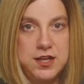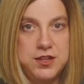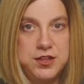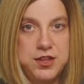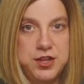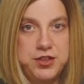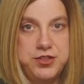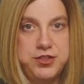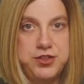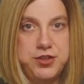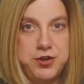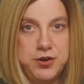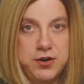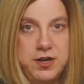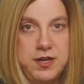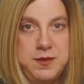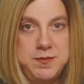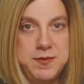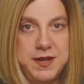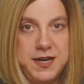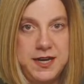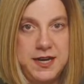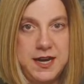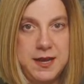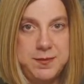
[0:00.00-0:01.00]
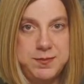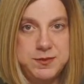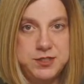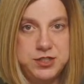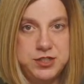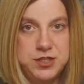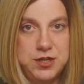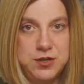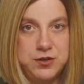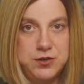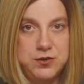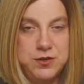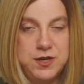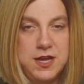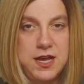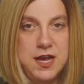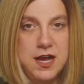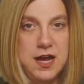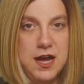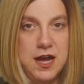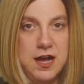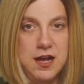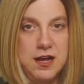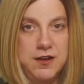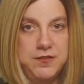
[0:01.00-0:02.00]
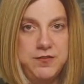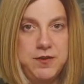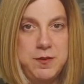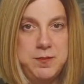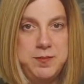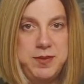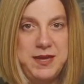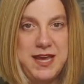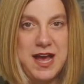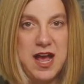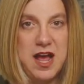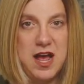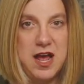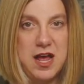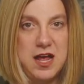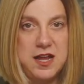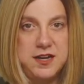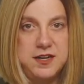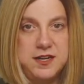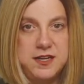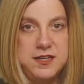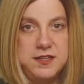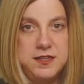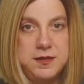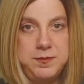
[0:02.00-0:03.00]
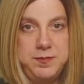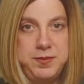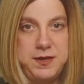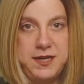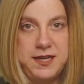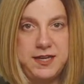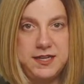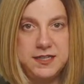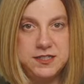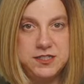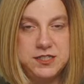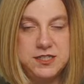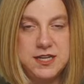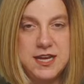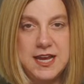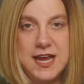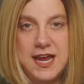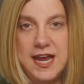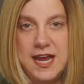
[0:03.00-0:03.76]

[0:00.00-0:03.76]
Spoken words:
the 30-minute episode of Beyond the Peace,